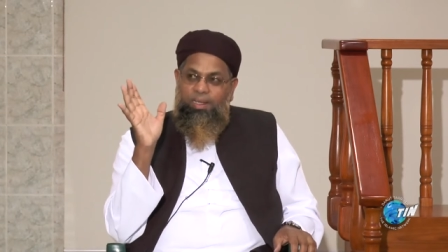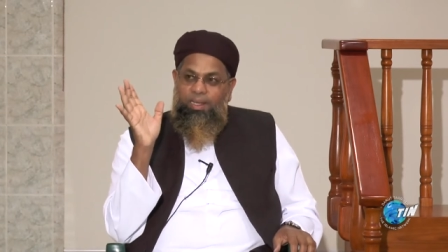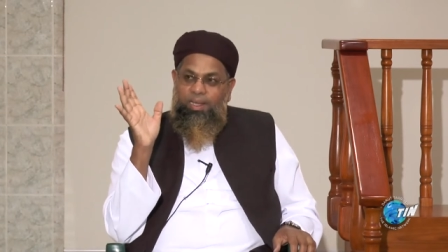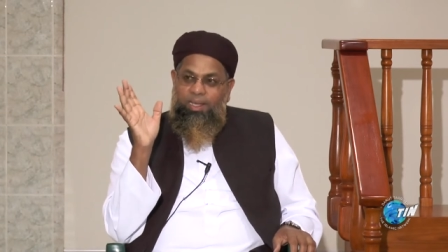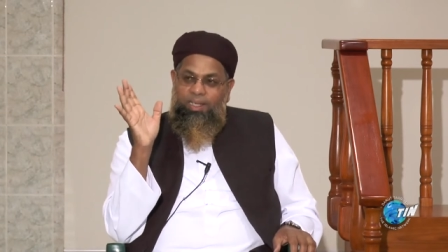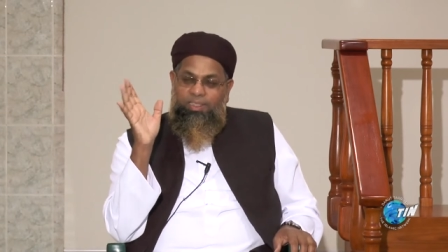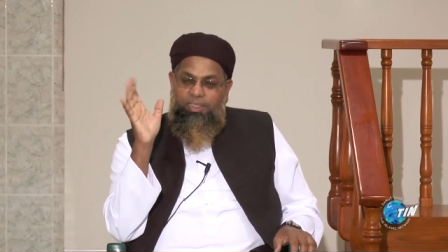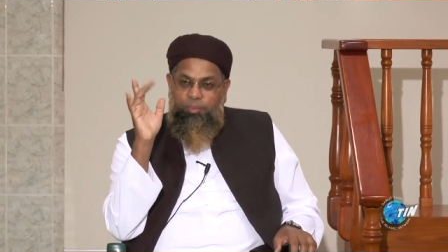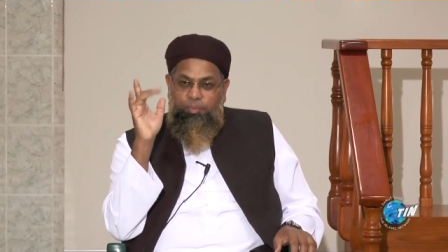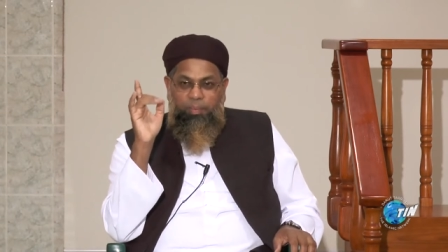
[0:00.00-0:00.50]

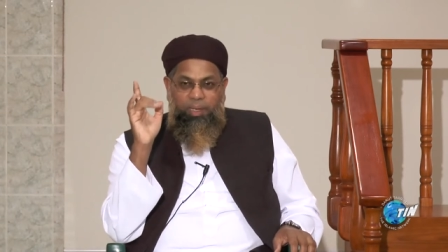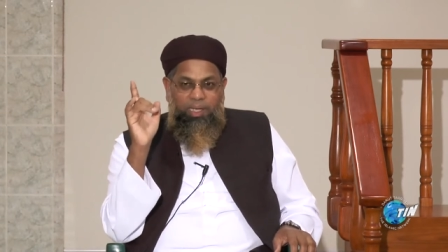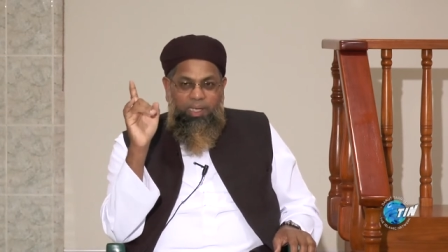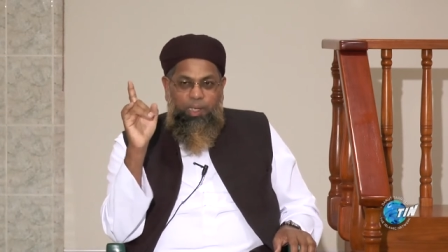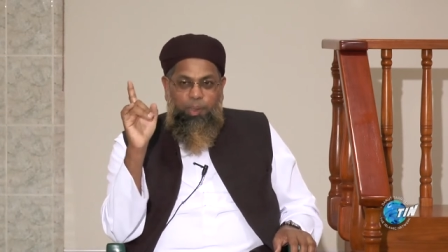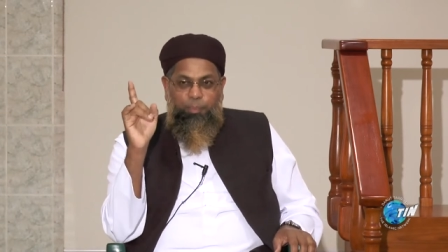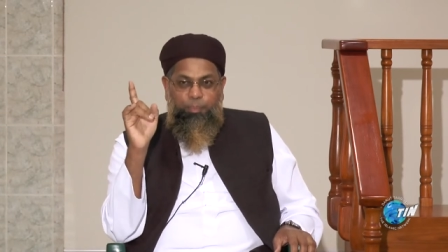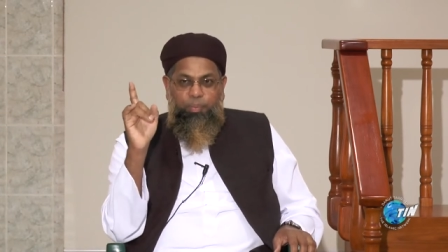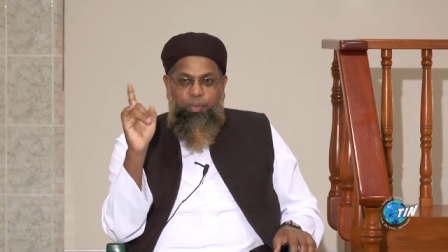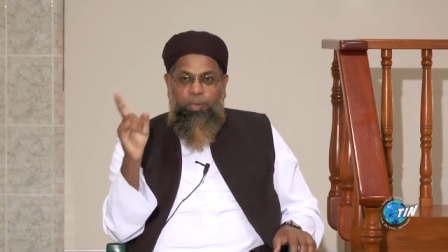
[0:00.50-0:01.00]
has made
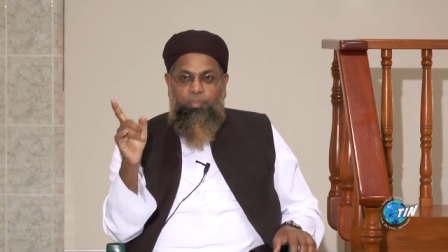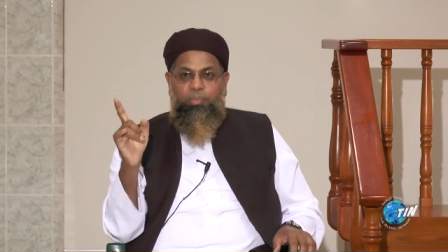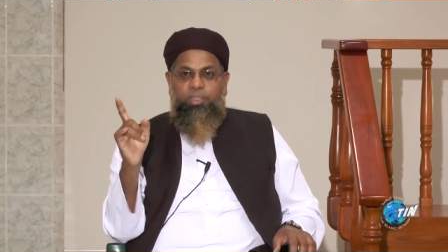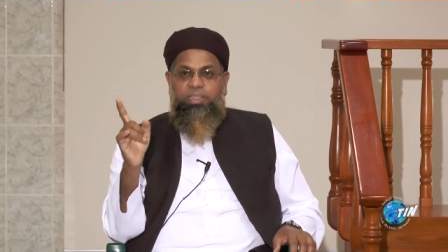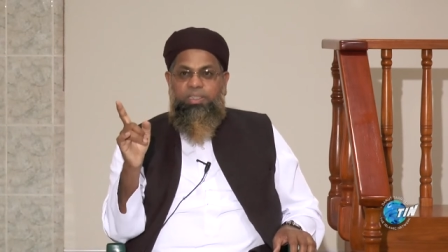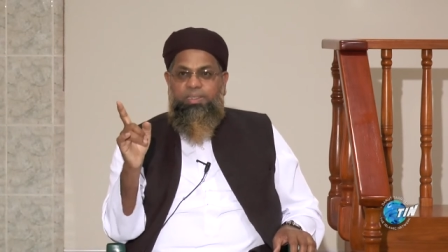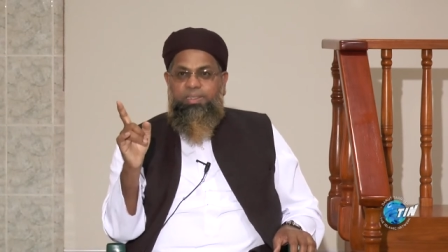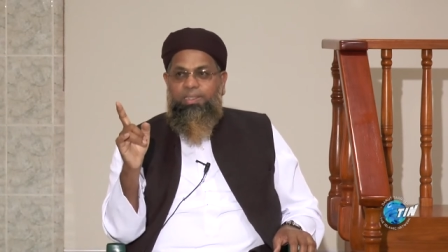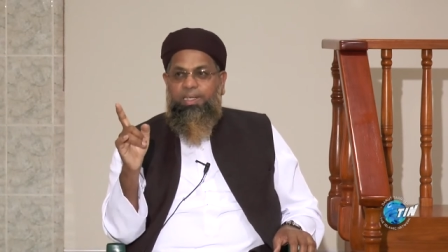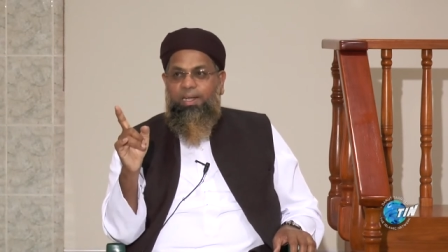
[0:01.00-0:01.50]
a
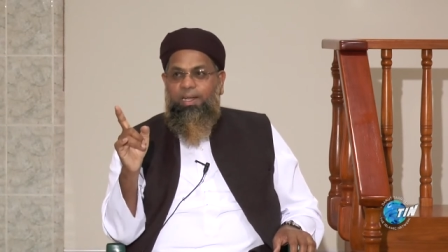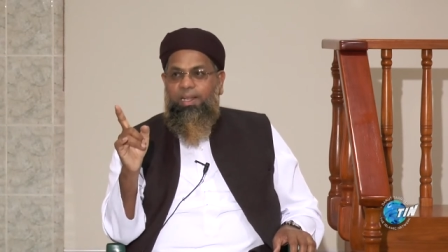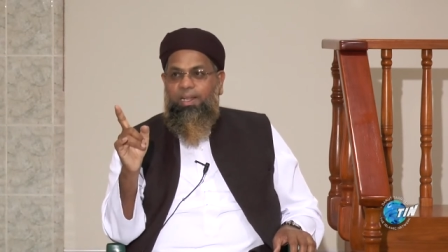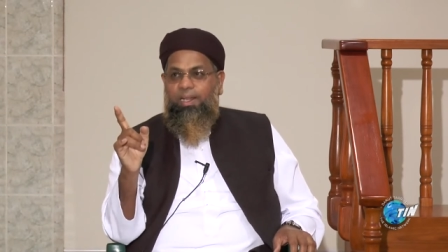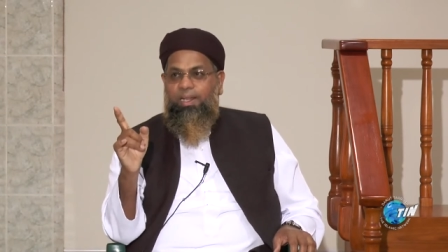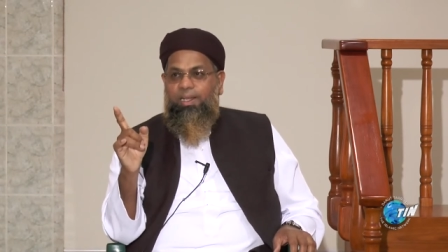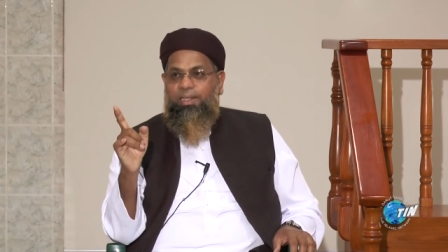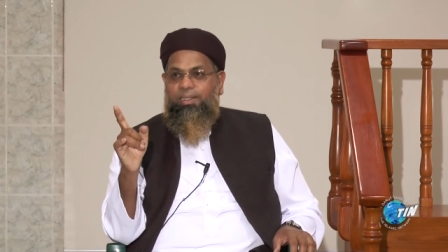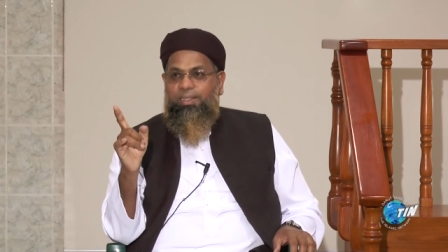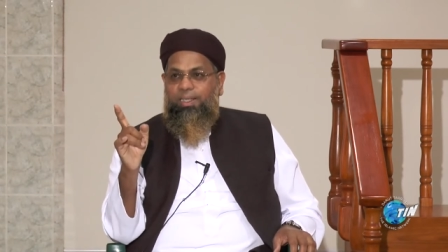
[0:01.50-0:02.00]
promise to
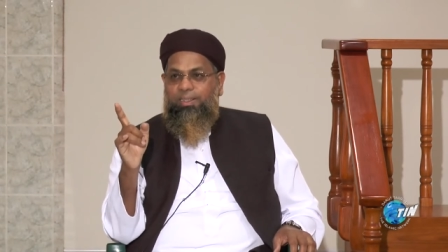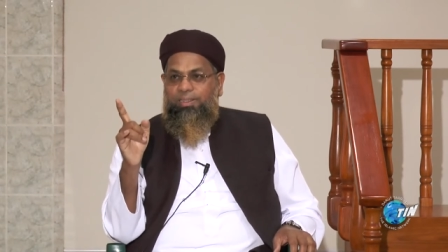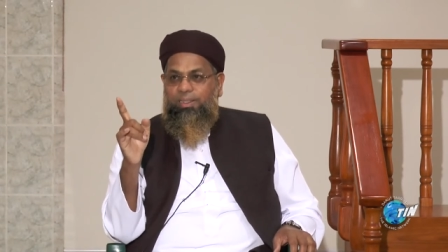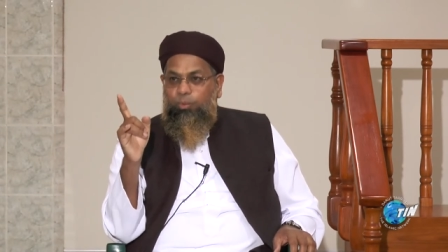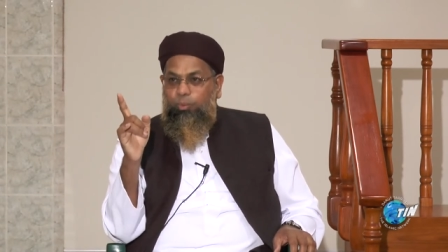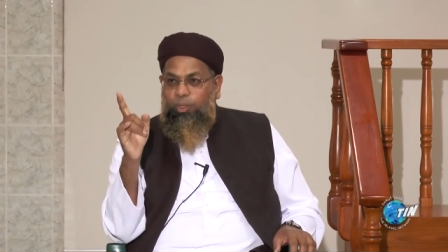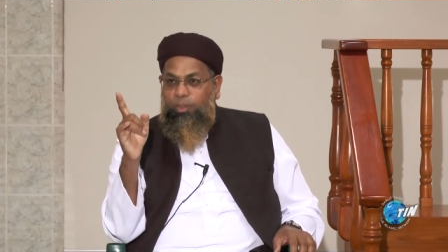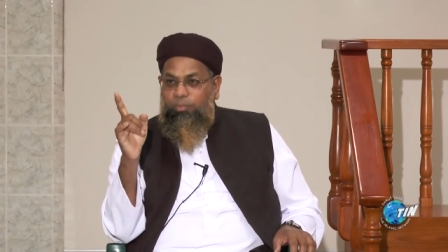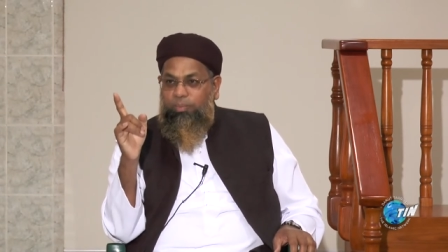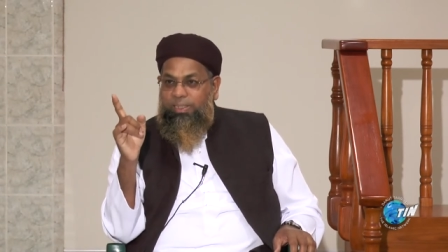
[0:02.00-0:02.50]
Allah that he
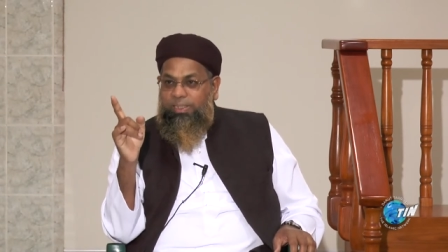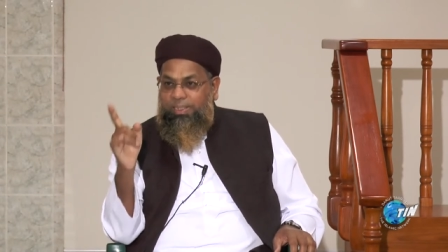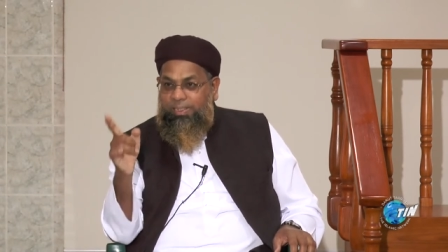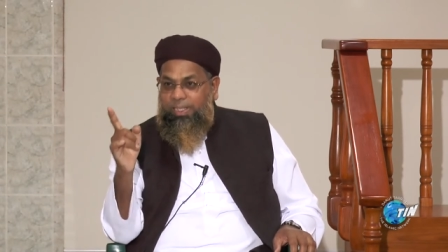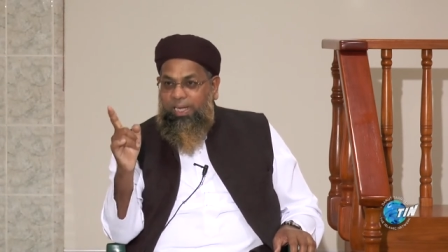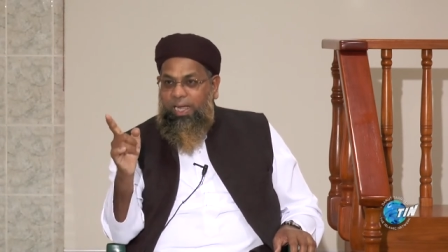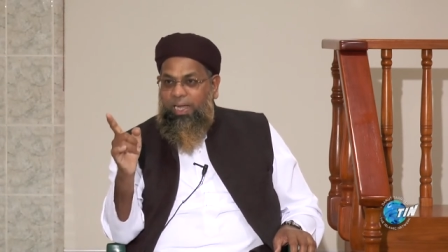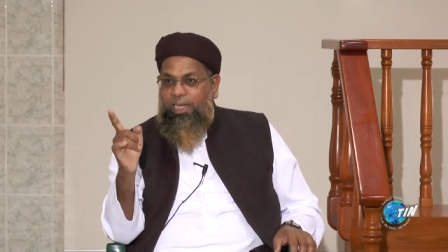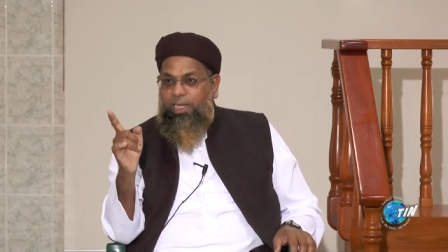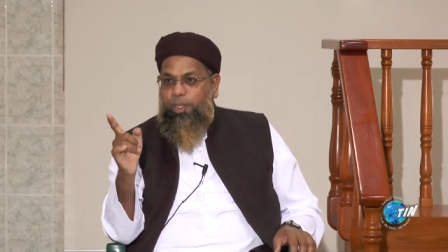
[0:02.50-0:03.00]
will
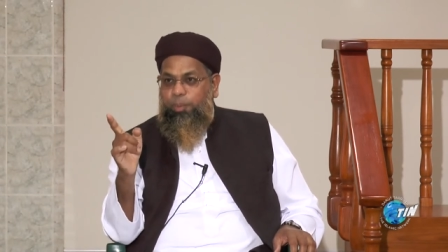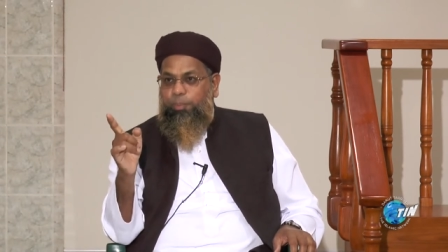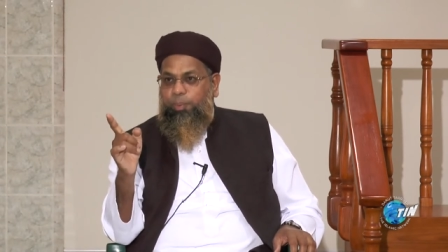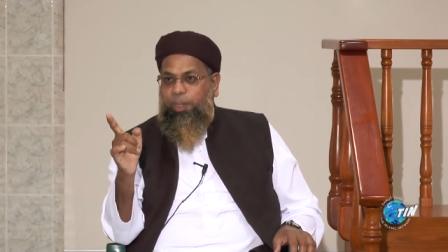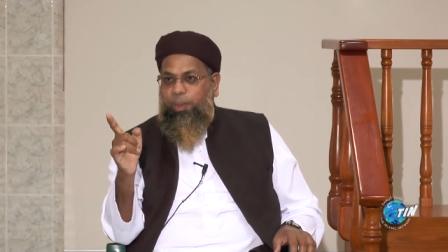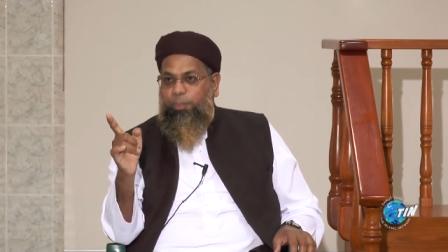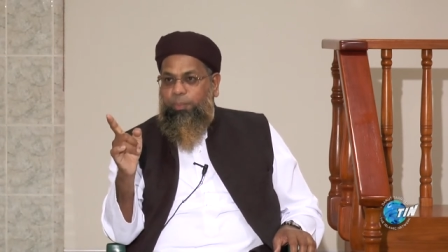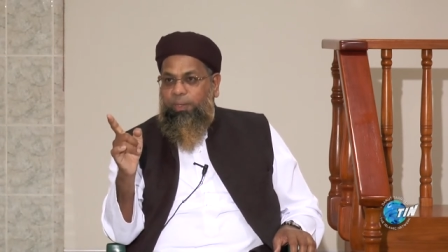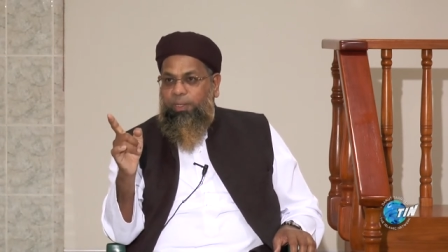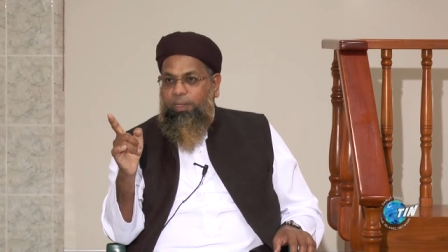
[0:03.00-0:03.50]
misguide
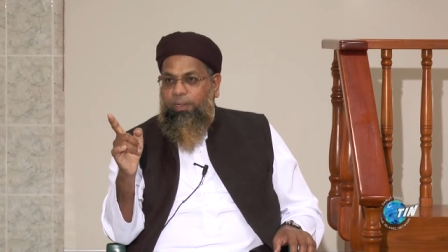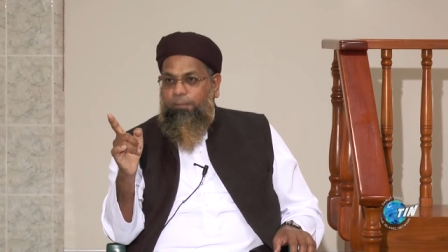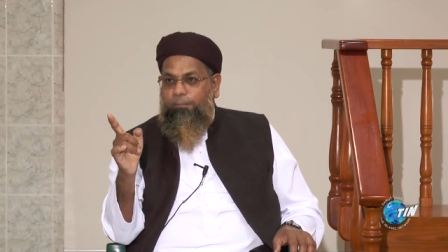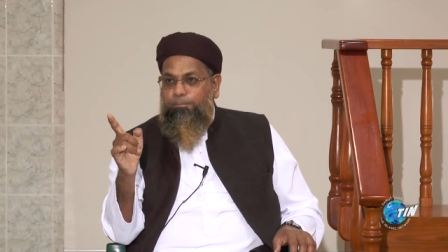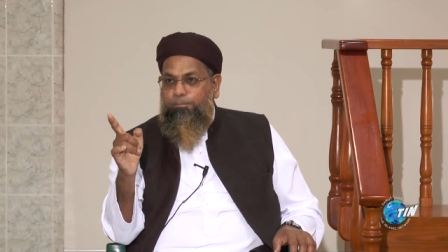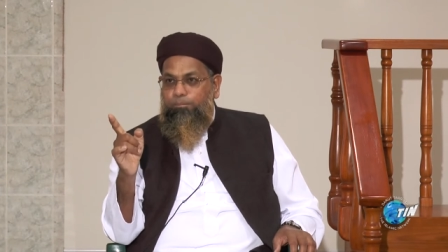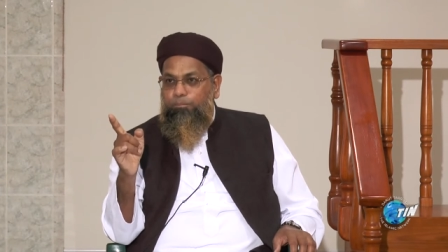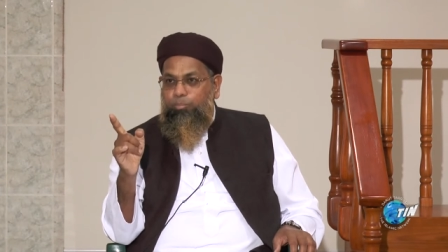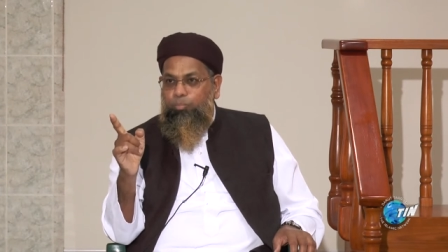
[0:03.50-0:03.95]
people,